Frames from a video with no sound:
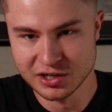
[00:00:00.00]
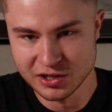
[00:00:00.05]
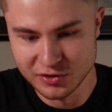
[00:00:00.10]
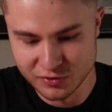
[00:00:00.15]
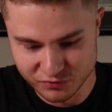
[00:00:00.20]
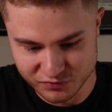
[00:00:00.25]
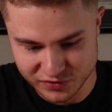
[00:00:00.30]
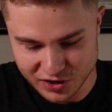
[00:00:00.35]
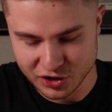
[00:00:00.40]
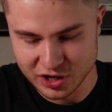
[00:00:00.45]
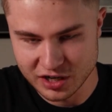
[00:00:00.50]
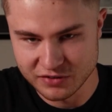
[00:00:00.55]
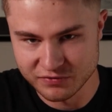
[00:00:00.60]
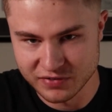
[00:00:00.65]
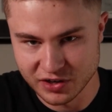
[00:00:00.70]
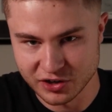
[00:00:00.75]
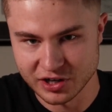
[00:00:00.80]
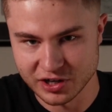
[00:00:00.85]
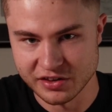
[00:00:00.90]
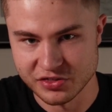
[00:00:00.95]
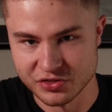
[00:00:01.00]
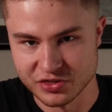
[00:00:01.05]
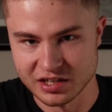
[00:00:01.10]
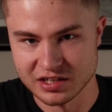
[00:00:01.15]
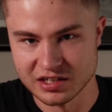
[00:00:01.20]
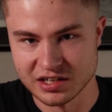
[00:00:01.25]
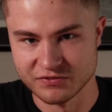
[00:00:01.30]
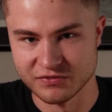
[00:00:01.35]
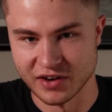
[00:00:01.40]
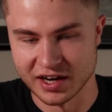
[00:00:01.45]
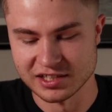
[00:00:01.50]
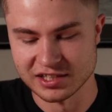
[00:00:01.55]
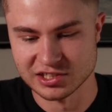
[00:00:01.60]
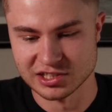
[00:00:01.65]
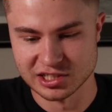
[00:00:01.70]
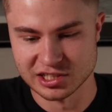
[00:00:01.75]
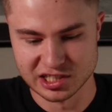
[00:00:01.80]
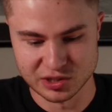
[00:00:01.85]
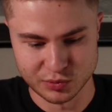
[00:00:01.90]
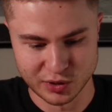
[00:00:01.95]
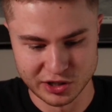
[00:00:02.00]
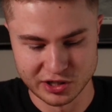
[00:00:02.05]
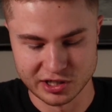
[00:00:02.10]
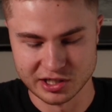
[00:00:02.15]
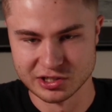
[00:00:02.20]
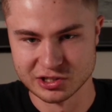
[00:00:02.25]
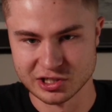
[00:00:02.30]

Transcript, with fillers: very, very thin devices where you can